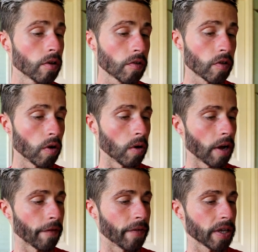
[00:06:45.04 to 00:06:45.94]

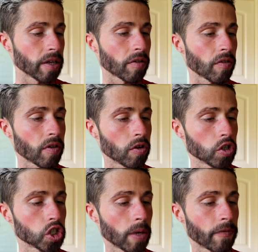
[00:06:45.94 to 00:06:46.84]
So I think this is a
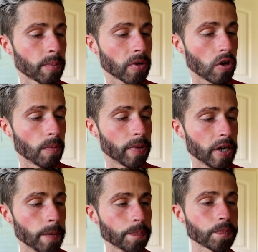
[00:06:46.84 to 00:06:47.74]
good job from the
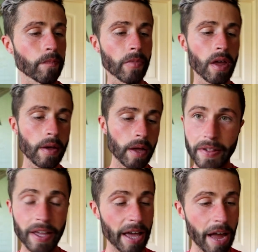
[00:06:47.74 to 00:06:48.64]
company,
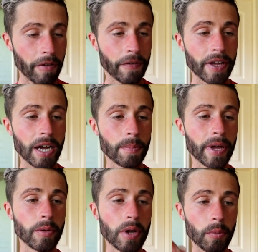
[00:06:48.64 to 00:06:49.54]
mixing everything
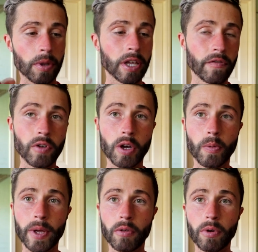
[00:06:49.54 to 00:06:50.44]
up, and I will give you a
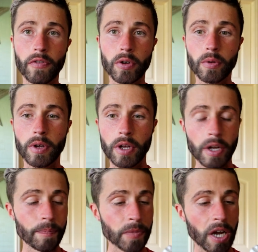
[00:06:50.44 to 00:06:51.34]
quick review
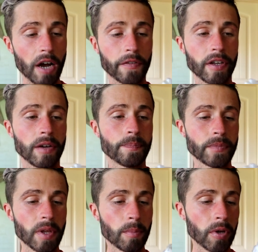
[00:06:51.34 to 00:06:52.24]
after,
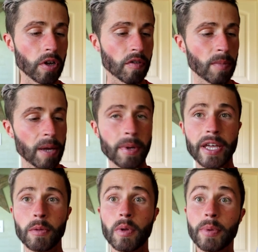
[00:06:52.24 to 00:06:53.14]
because
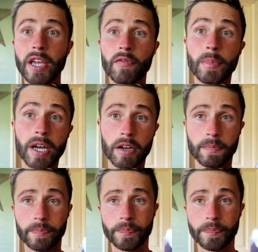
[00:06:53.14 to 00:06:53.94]
maybe it will be even better.